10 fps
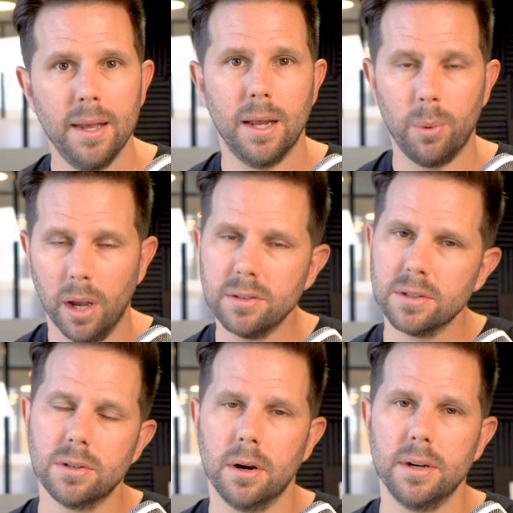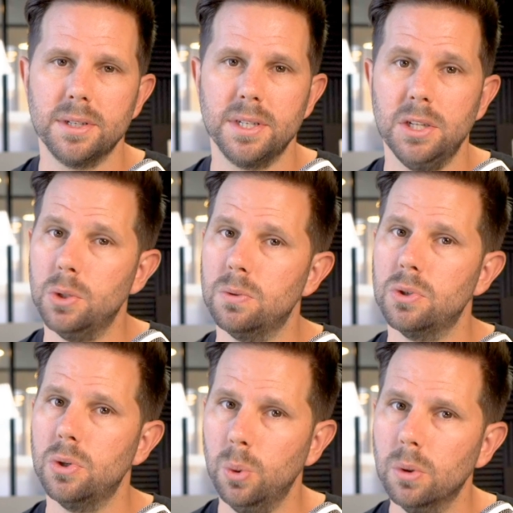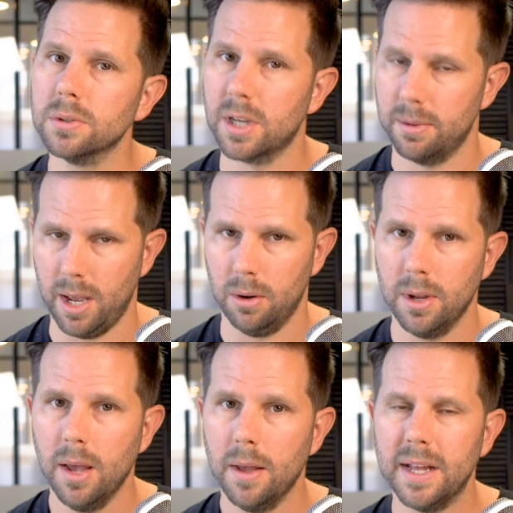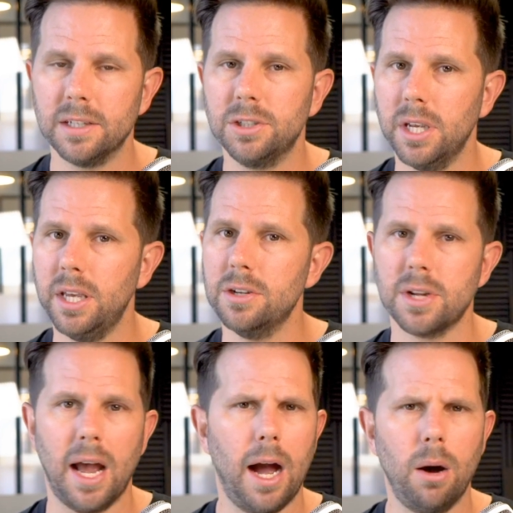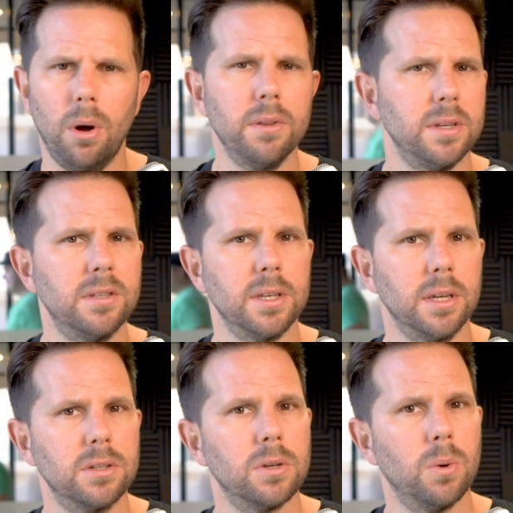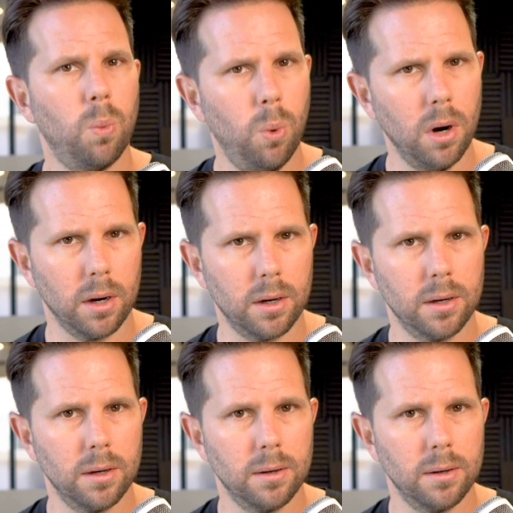Now, we also started to see new tools come out that changed how all these things work.